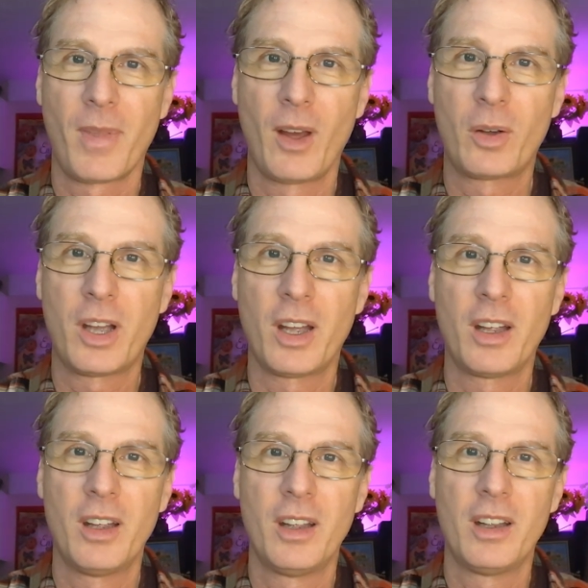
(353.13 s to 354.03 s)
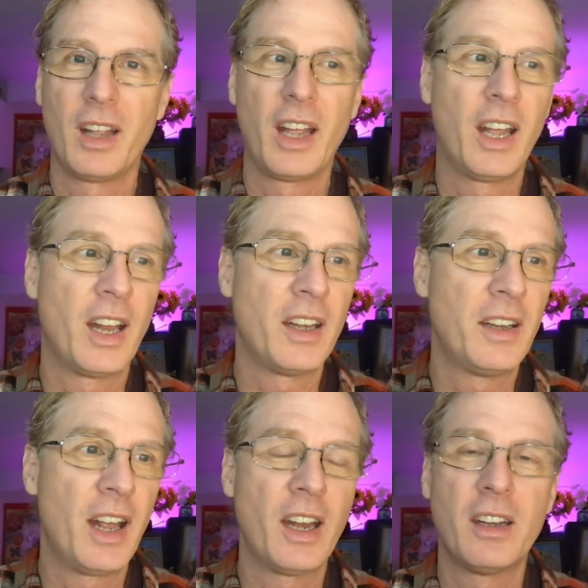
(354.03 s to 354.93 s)
Okay? And
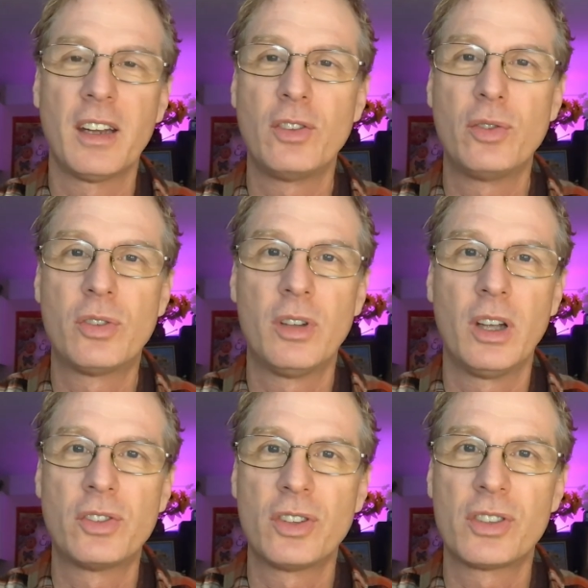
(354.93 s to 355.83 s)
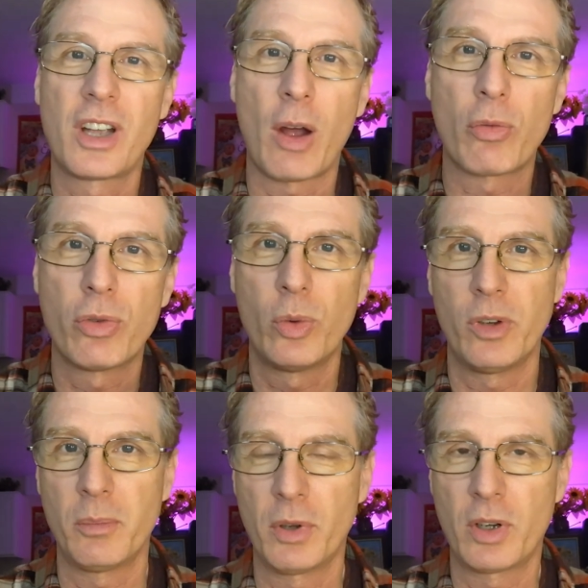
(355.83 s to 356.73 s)
then it just got
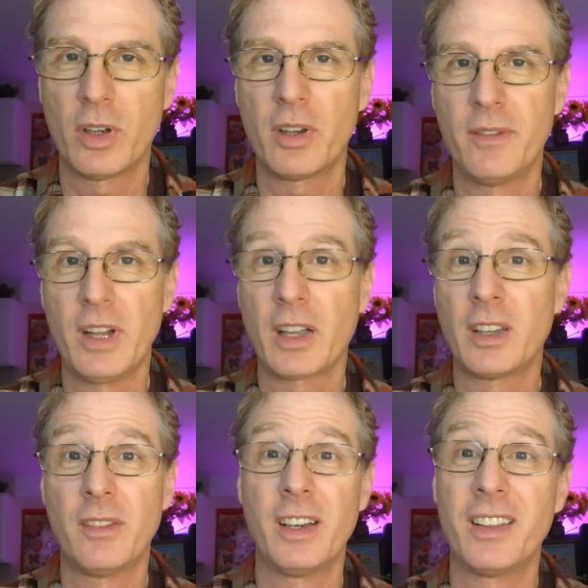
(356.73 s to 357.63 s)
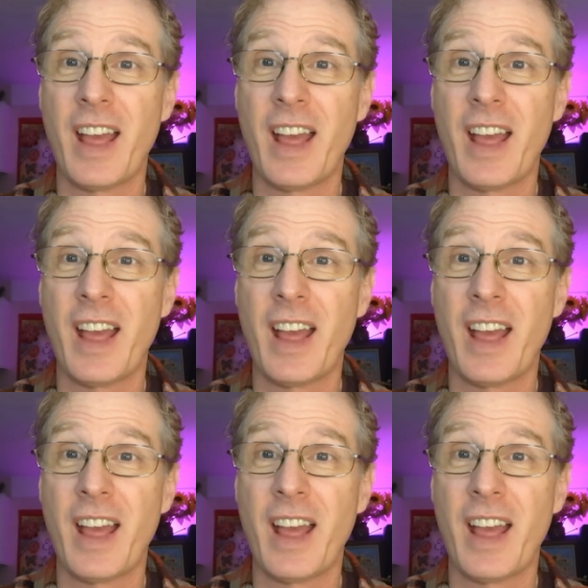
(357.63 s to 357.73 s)
ruined because of negativity.